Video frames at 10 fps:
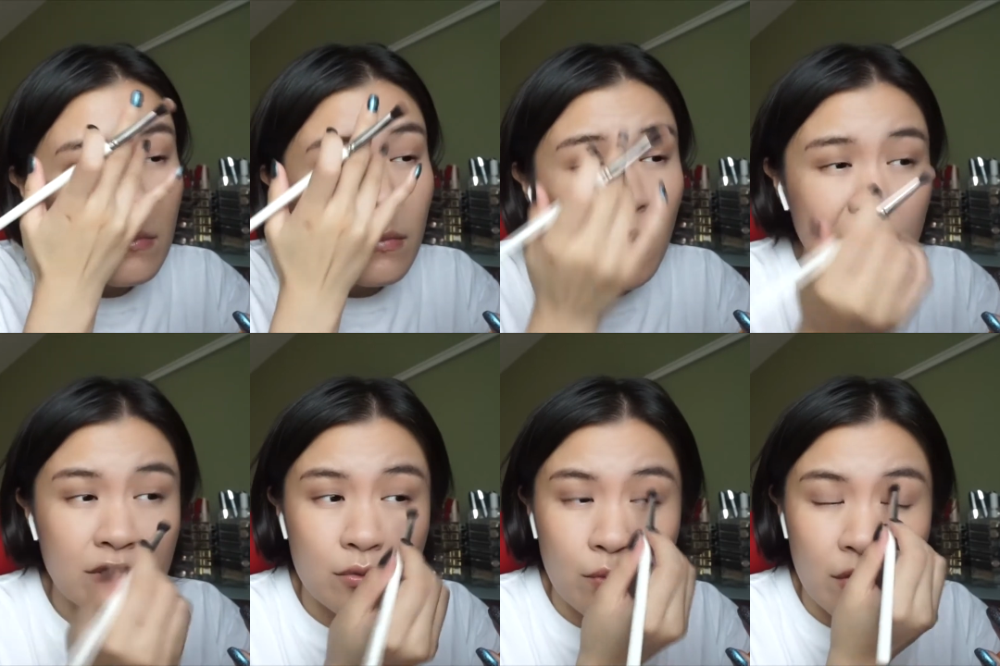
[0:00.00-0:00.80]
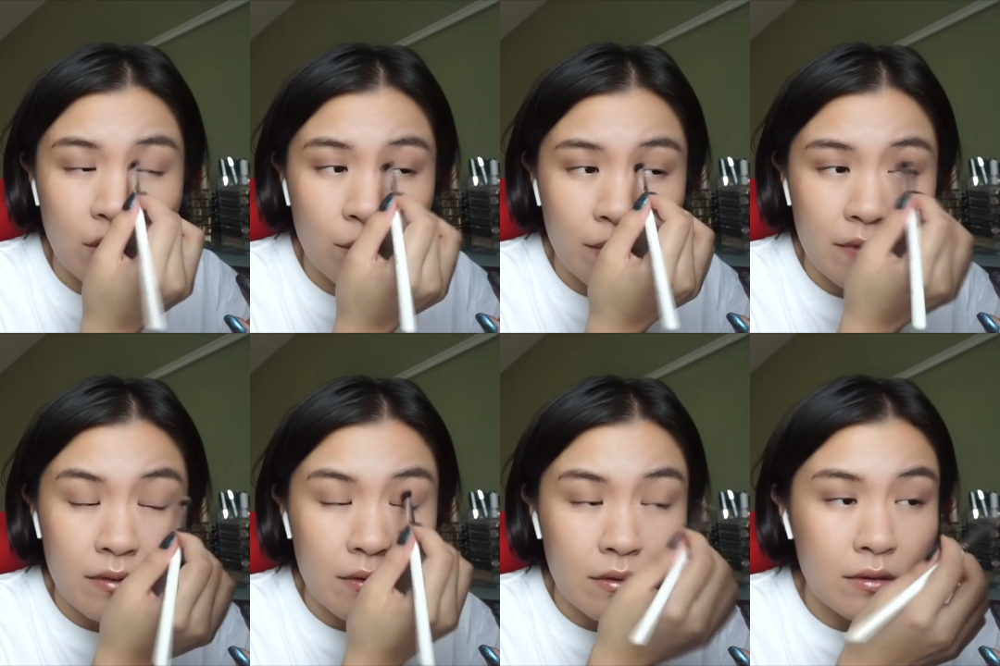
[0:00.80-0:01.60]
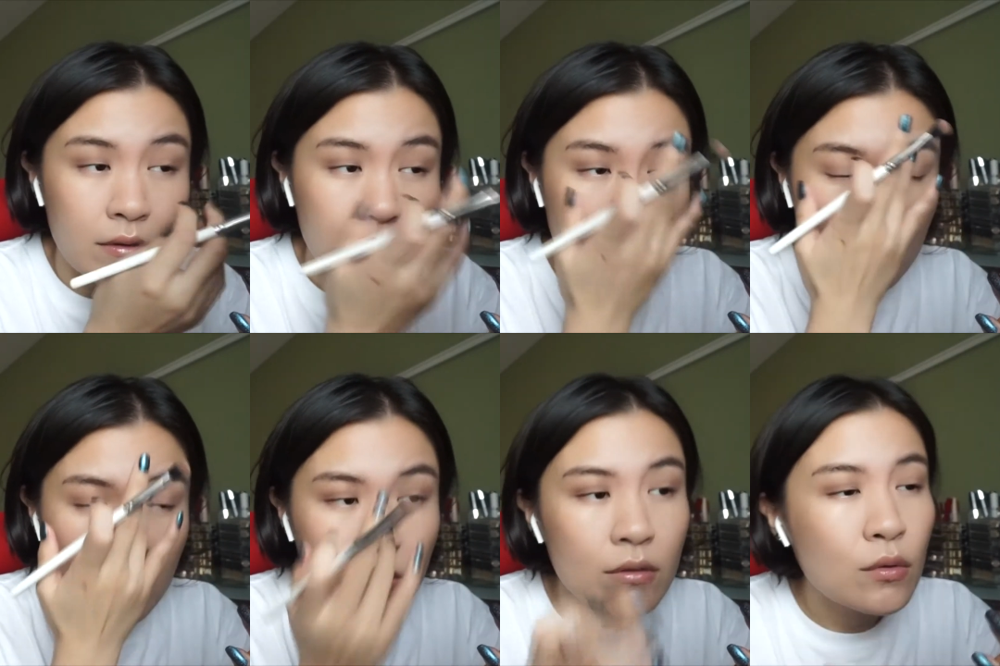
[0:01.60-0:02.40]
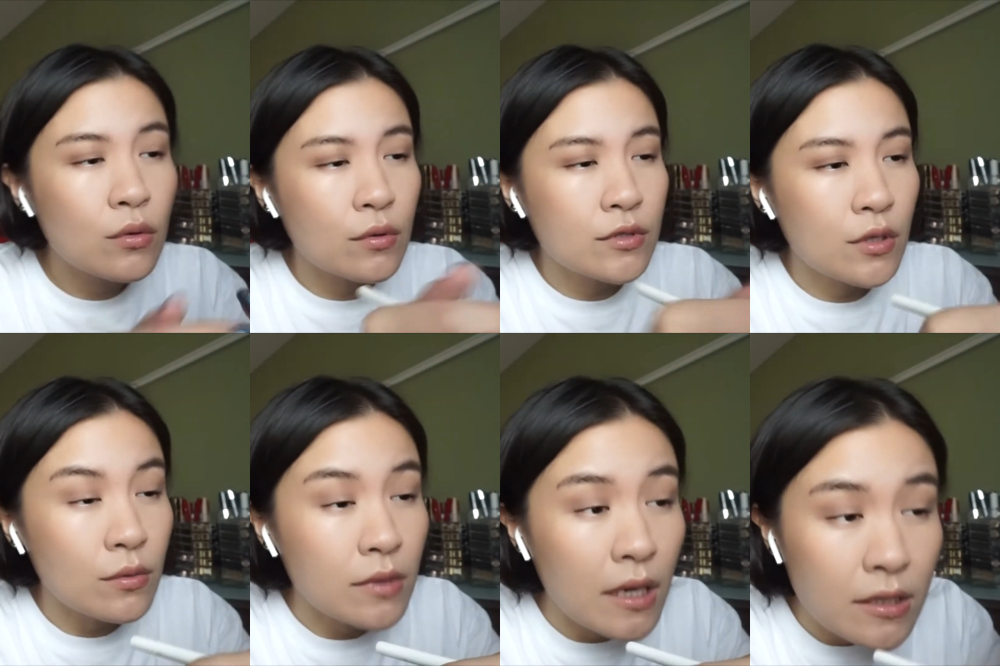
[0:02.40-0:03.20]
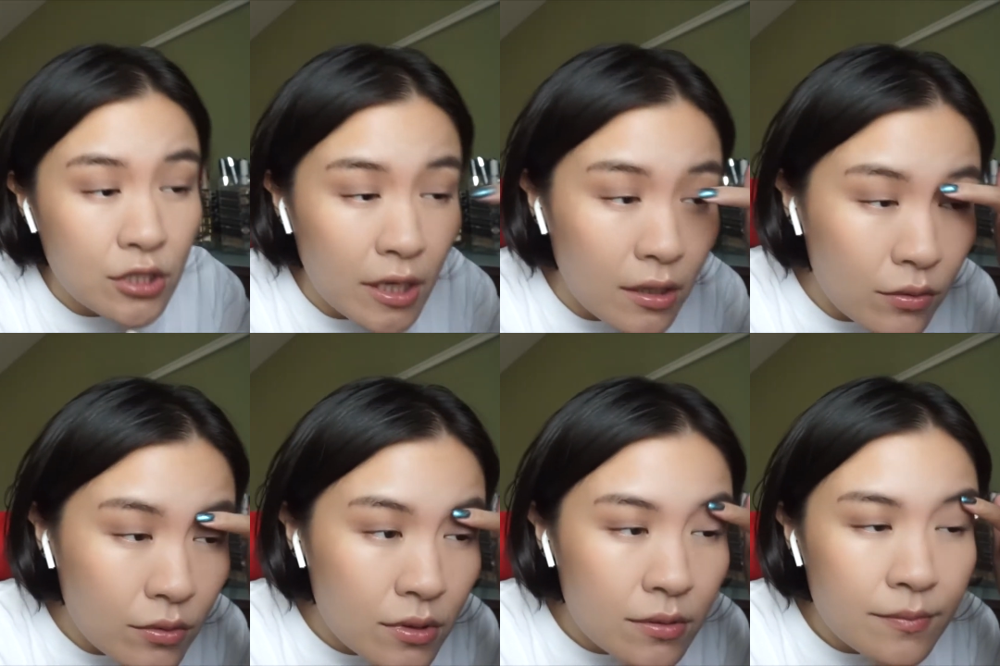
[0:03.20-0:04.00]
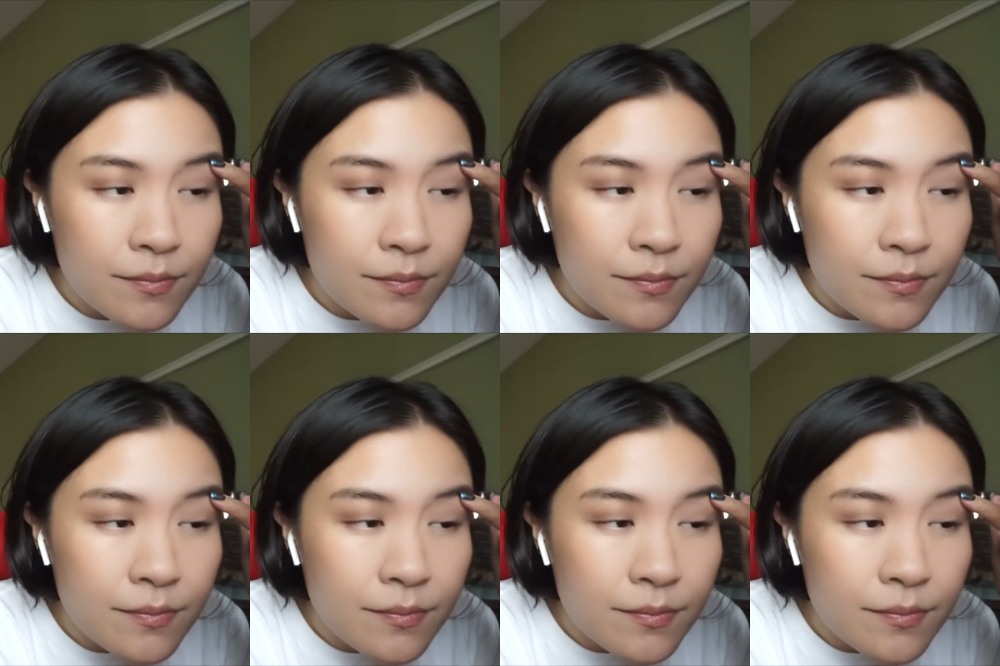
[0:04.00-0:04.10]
match well with the cool tone eyeshadows.